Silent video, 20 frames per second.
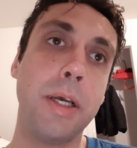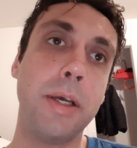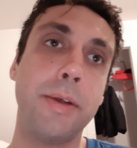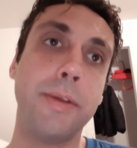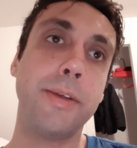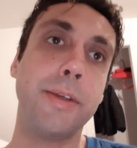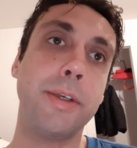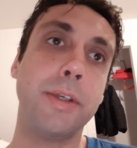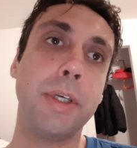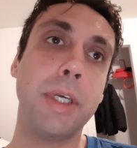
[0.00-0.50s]
Uh,
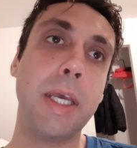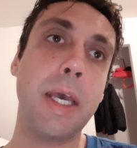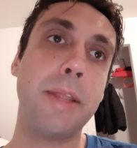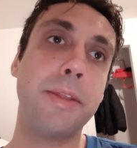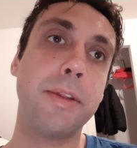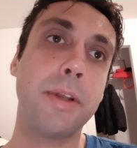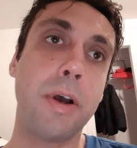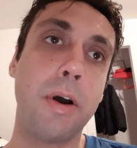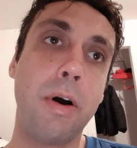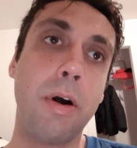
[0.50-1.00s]
you
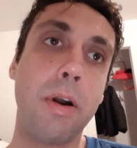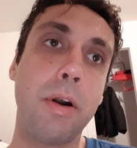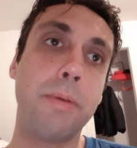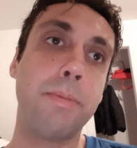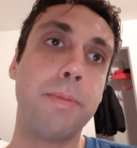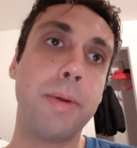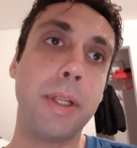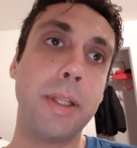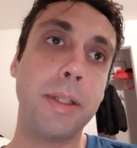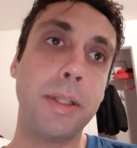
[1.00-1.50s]
got
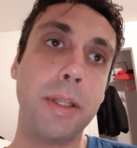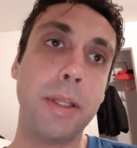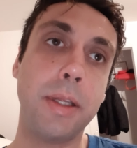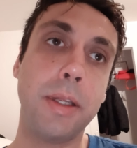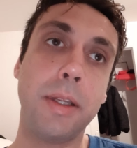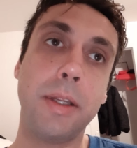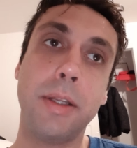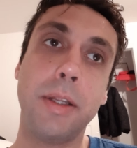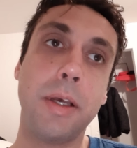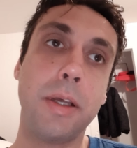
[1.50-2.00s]
HAARP at
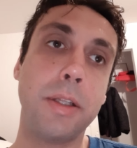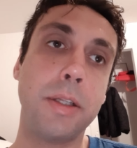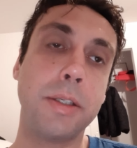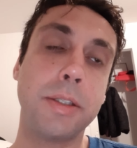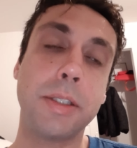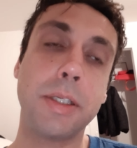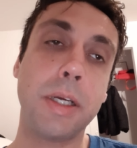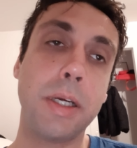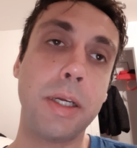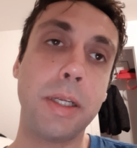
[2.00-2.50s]
the other
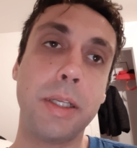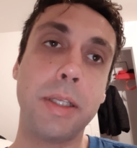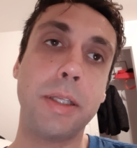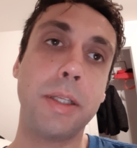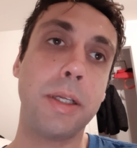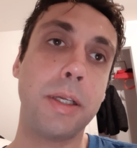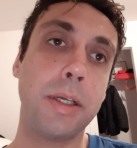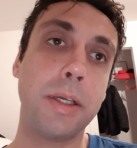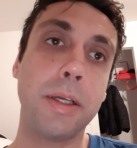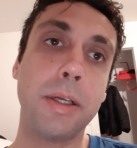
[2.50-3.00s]
side
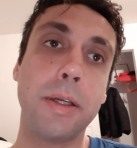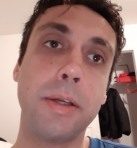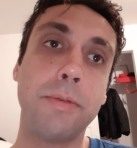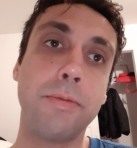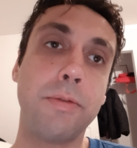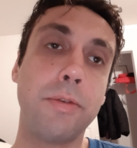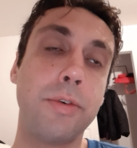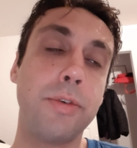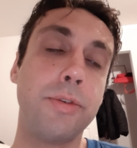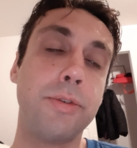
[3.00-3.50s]
uh,
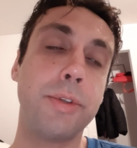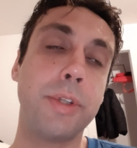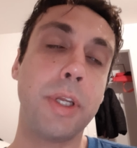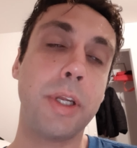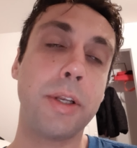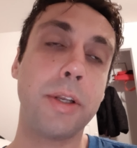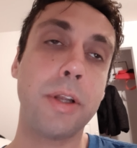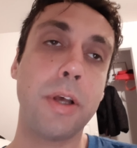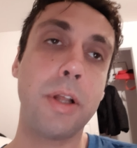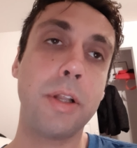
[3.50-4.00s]
for new
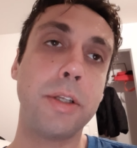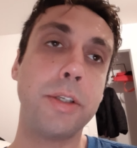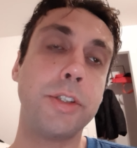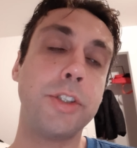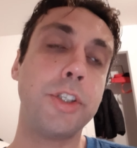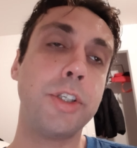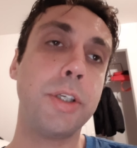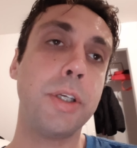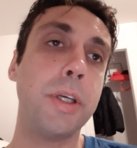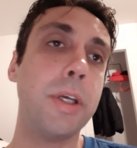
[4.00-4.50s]

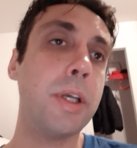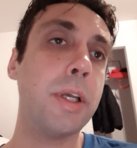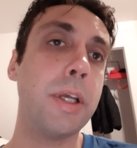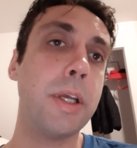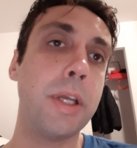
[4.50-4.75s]
technology.